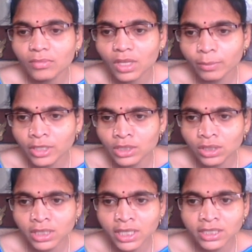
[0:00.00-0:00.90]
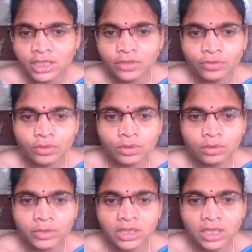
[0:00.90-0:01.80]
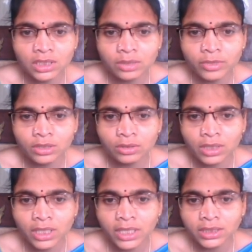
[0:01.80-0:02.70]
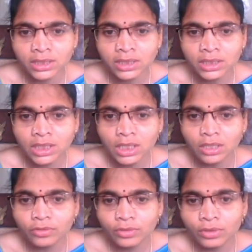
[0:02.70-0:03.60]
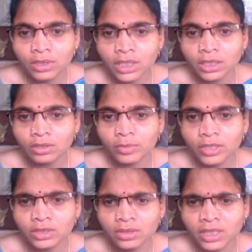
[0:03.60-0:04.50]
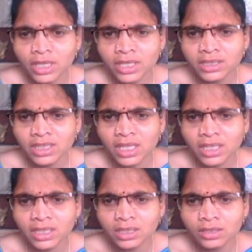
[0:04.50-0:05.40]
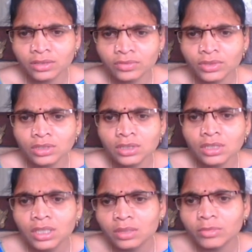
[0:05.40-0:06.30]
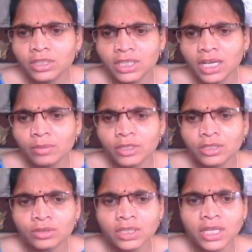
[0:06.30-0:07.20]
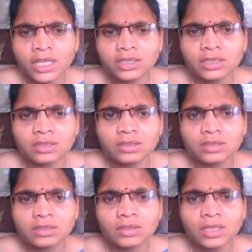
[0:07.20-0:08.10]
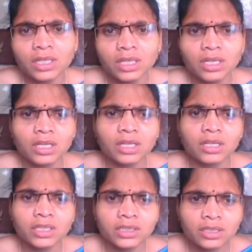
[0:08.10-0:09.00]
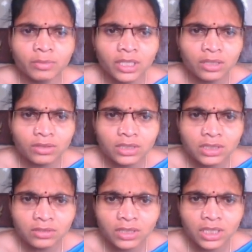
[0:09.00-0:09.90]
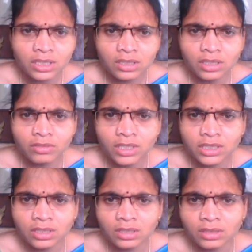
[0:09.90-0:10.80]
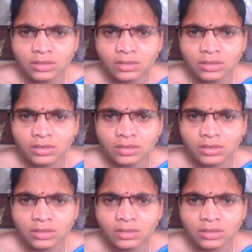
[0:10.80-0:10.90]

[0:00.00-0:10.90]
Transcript: benzoic acid, 4 methoxybenzoic acid, 4 nitrobenzoic acid, and 4 methyl benzoic acid. Okay, next remaining questions: write the equation